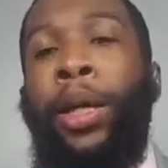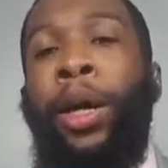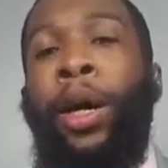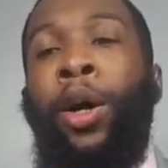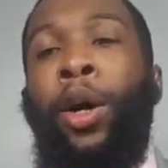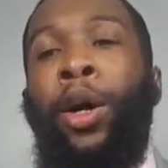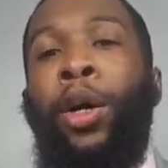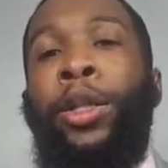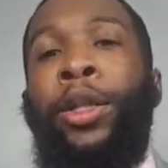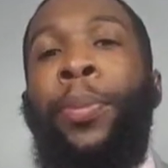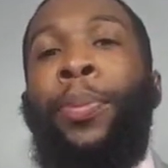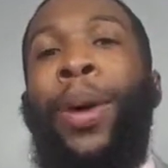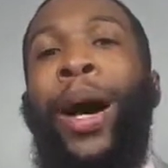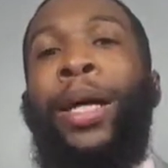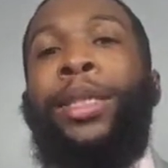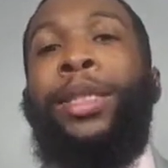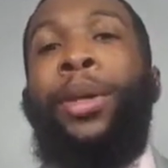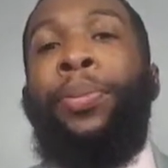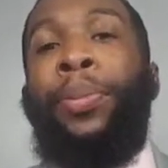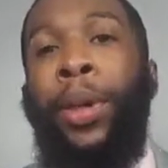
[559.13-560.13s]
the
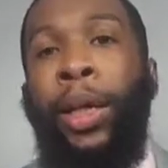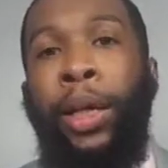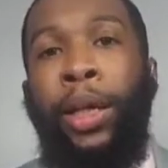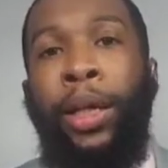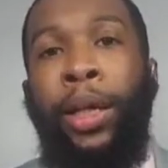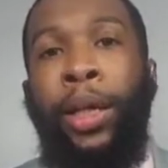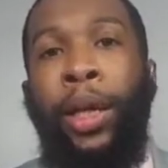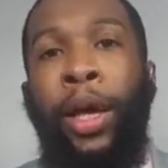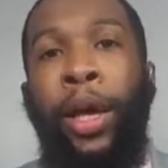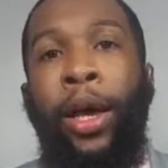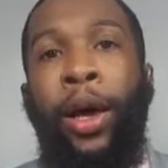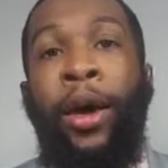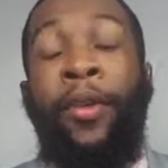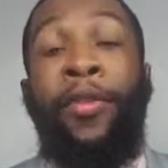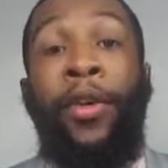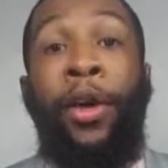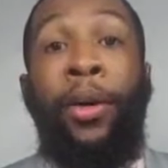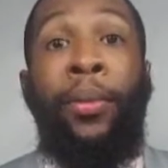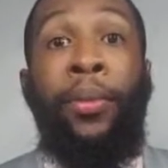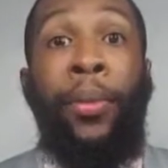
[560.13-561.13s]
possibility
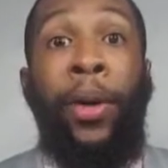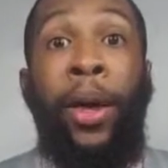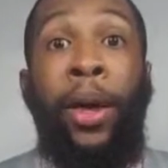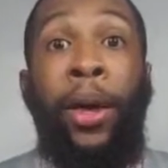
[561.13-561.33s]
of him